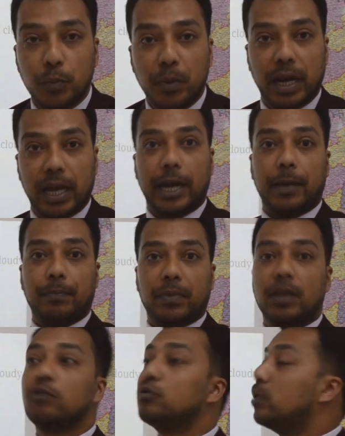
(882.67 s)
human eye
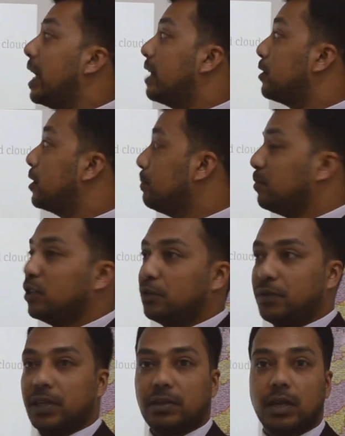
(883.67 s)
is known as your
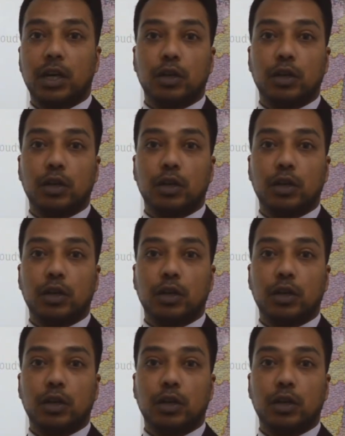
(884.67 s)
defect.